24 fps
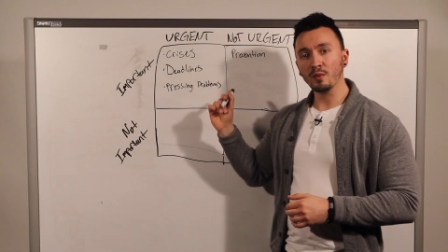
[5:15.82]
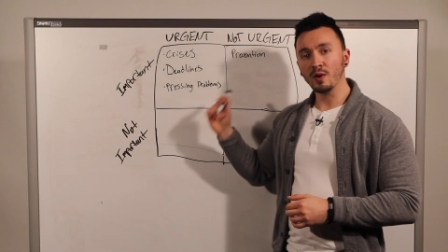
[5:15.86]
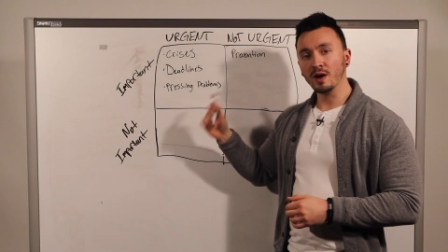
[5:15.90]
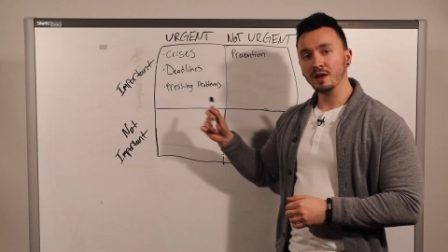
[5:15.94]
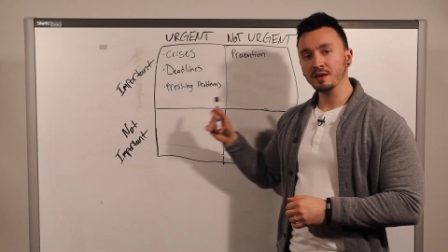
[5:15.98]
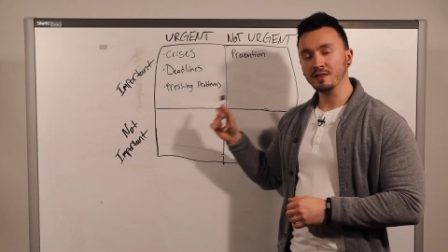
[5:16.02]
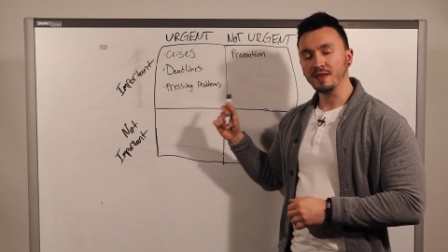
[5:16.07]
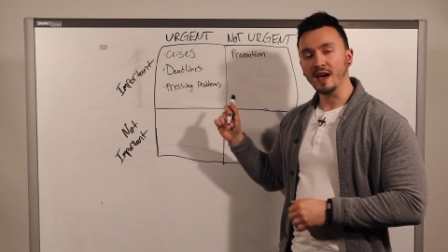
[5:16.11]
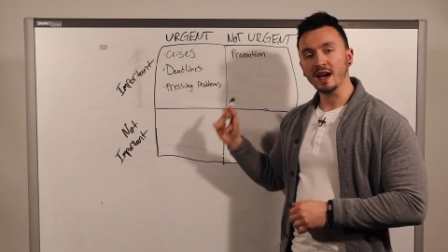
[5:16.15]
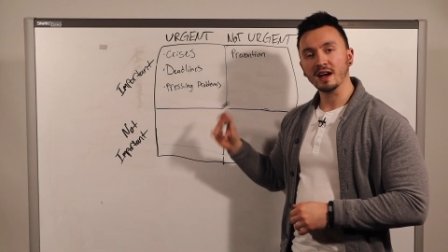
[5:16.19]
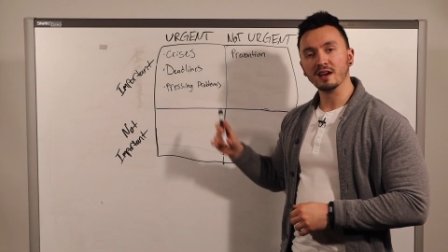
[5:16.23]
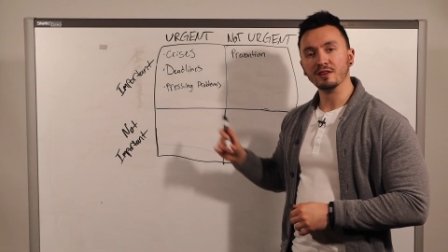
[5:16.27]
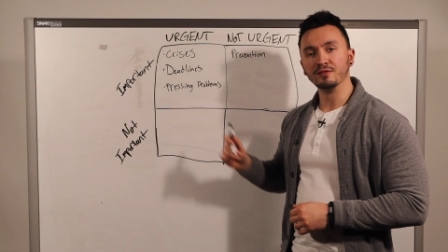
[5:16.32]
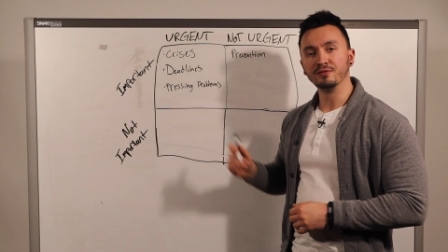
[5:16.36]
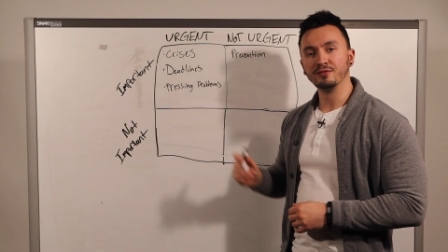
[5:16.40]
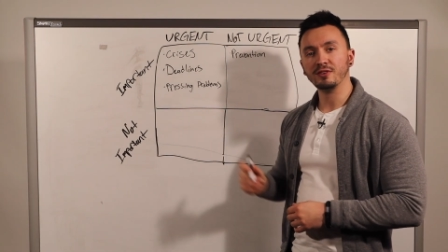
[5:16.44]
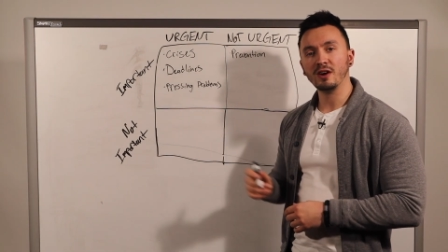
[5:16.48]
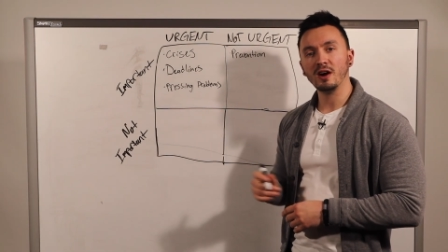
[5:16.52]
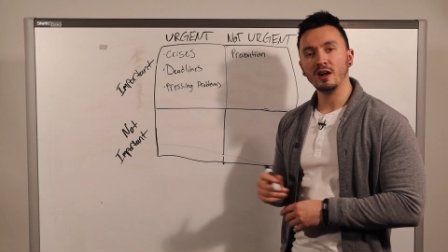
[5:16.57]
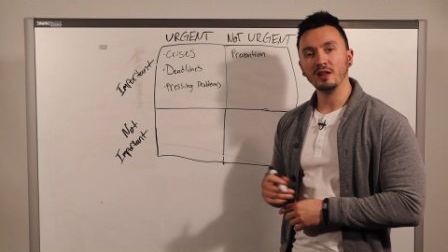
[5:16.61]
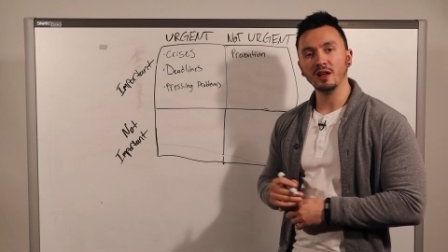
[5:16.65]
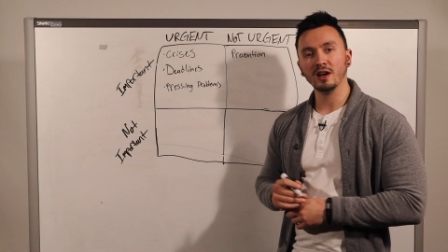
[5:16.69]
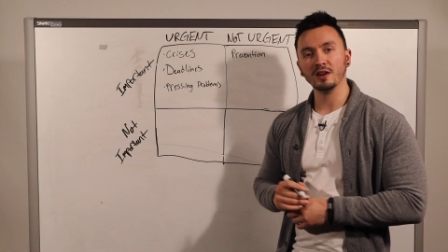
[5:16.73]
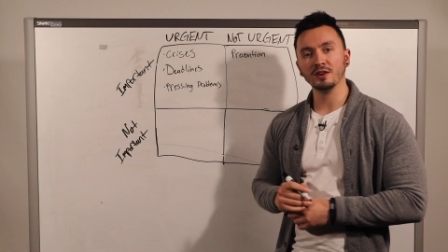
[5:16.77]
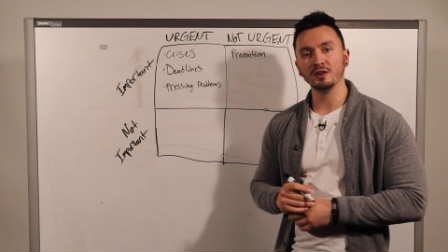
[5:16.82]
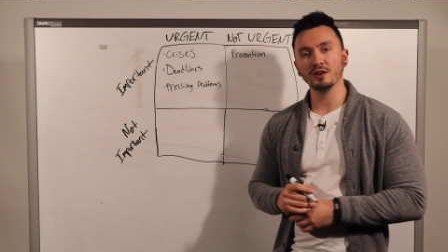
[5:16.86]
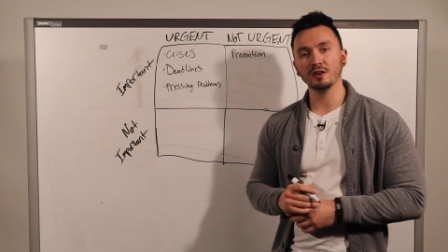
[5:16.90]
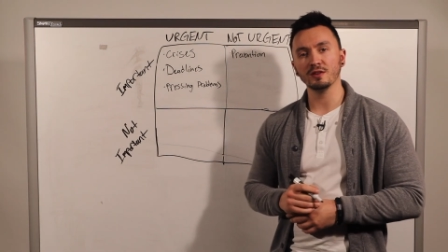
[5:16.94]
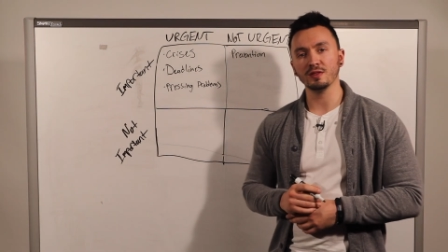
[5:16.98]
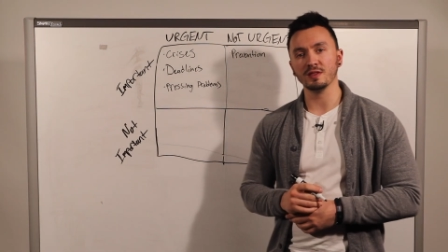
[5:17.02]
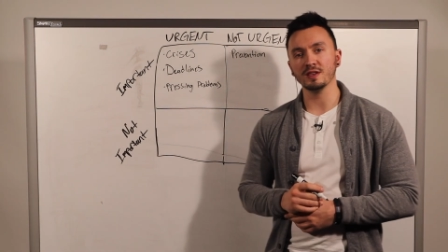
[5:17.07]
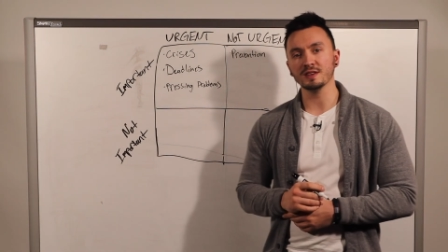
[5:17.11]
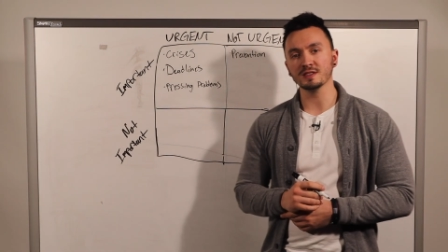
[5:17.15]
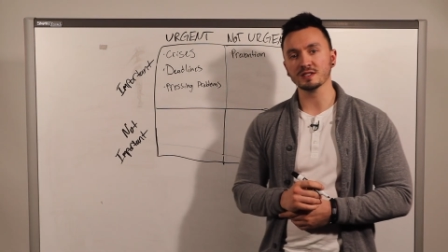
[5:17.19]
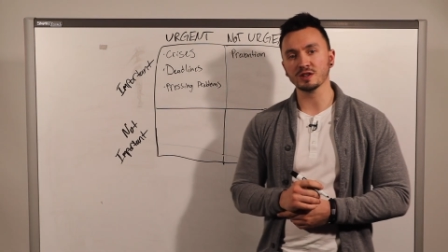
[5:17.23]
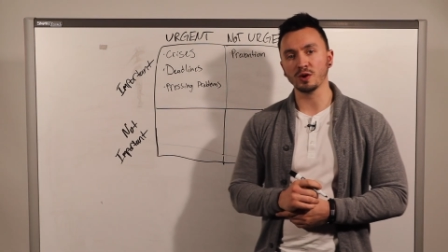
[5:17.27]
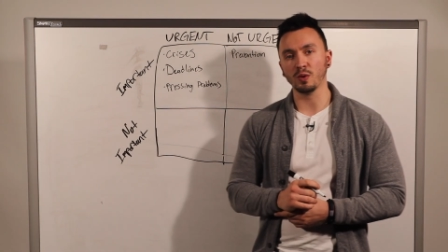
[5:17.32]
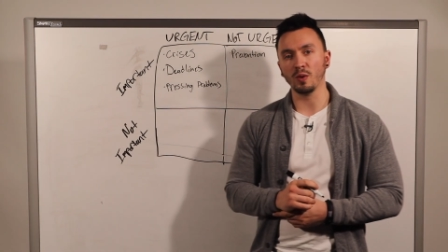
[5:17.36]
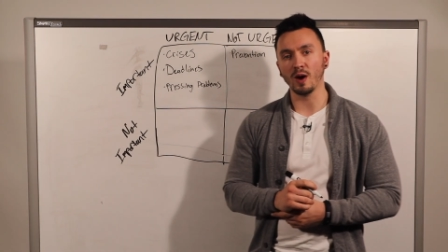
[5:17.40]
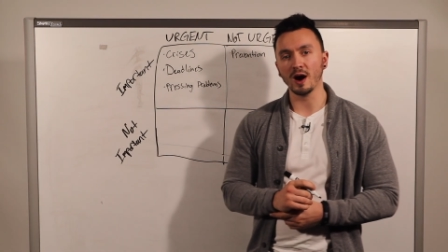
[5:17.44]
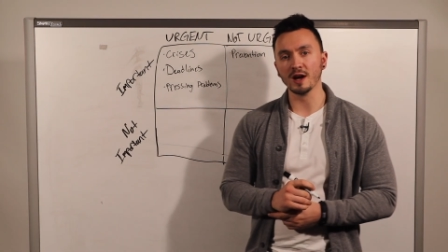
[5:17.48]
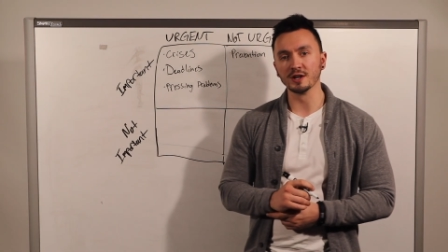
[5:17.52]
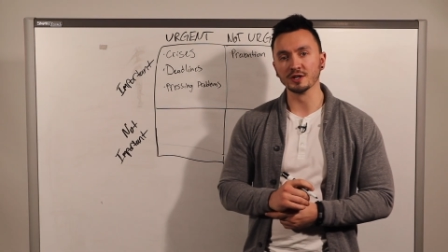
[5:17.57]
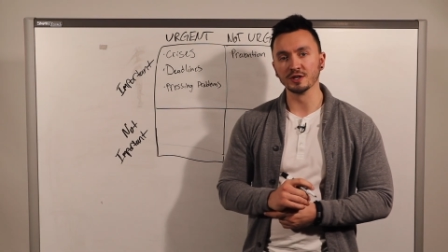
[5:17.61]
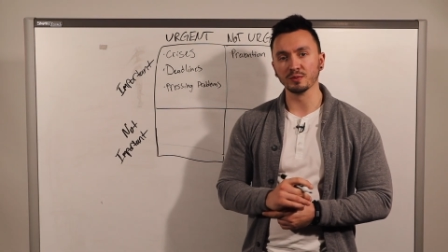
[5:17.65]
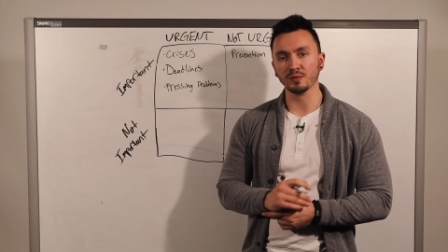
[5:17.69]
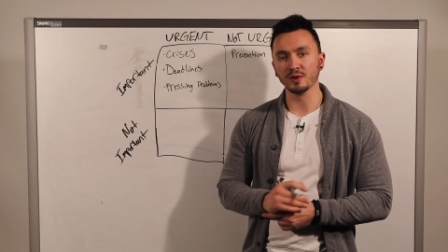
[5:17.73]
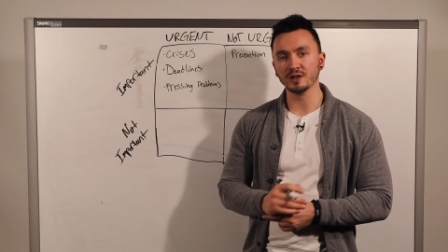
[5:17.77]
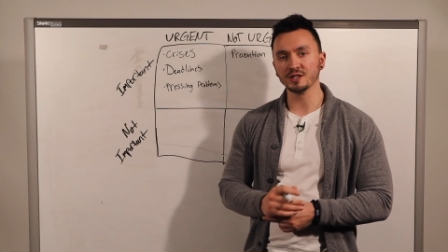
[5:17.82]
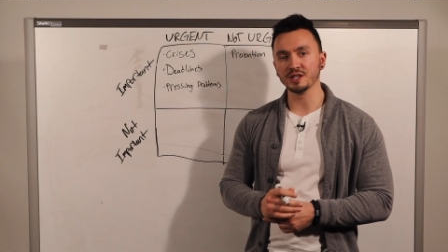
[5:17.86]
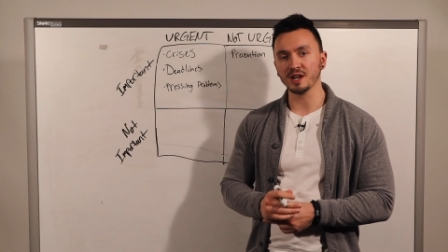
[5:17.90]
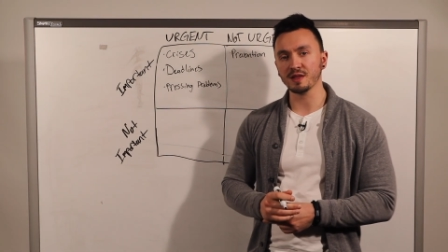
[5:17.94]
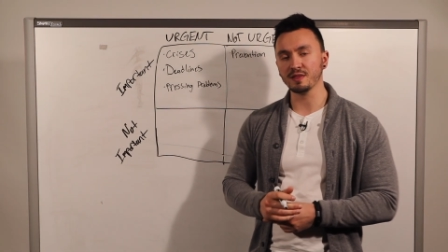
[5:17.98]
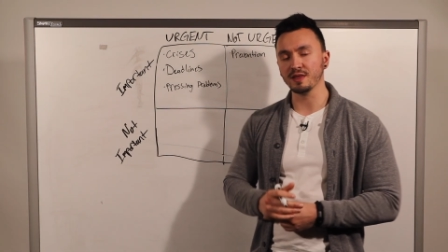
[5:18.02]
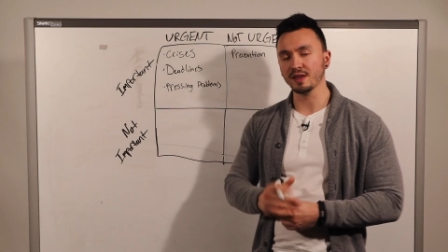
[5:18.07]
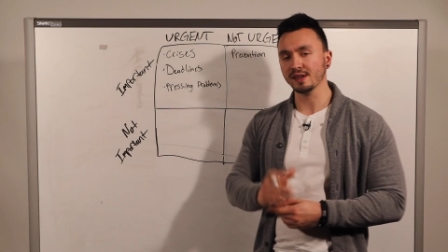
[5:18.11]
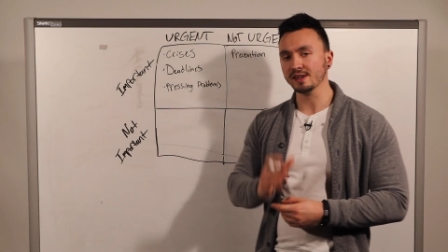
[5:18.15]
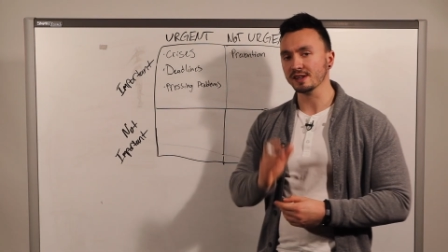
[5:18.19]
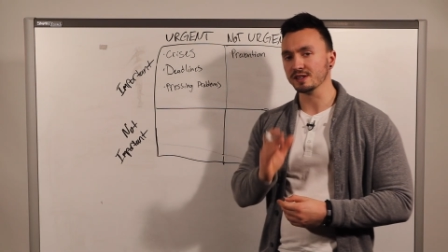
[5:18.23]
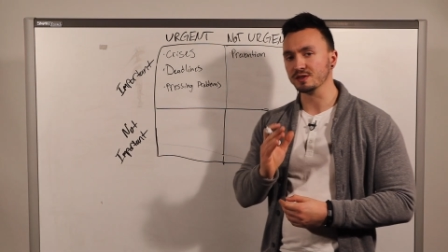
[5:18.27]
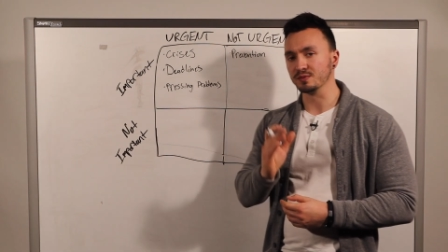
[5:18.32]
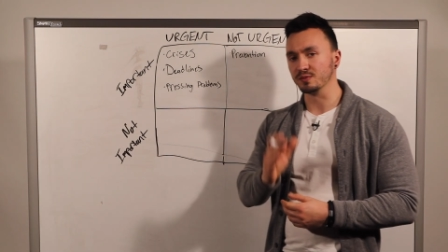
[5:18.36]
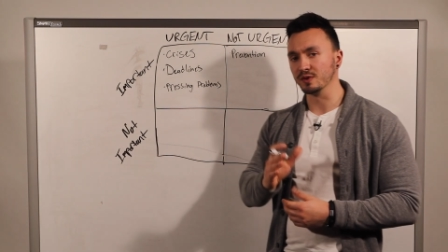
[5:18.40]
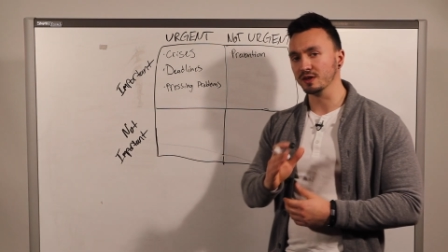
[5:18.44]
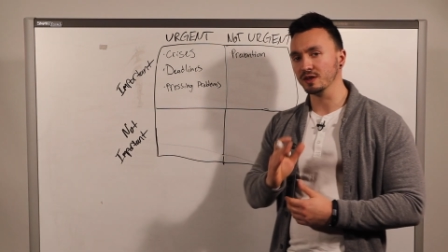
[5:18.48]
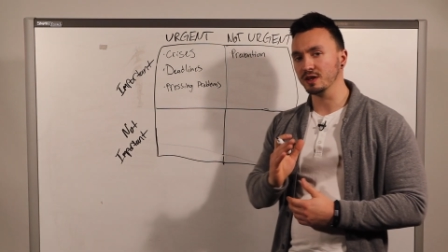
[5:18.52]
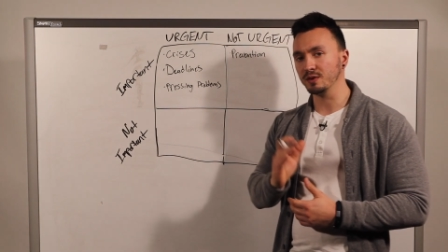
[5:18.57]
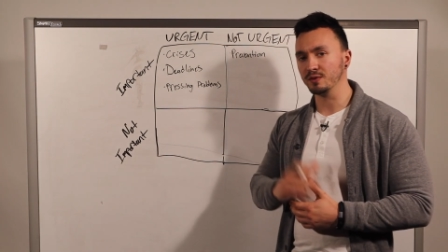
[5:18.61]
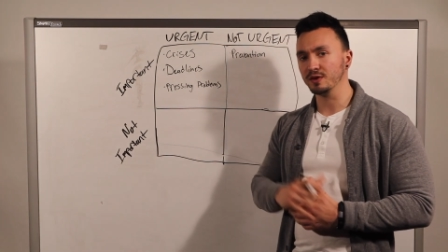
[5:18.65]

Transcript: one that could fall under this quadrant, which I think is really,